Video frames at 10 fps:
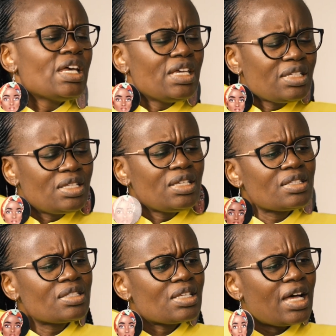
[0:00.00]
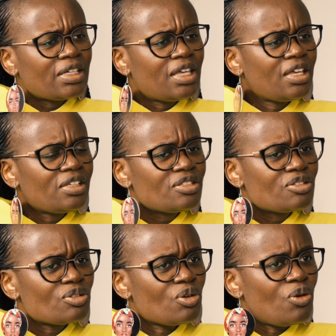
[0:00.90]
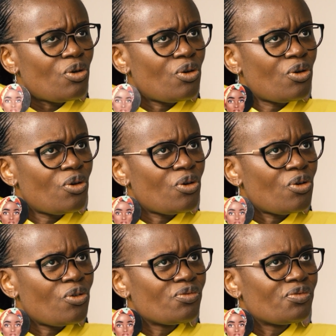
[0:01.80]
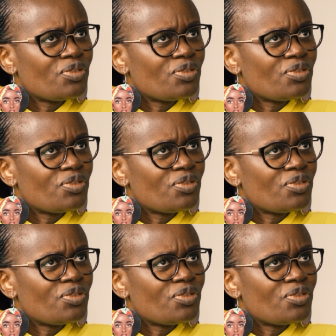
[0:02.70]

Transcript: Is this a case of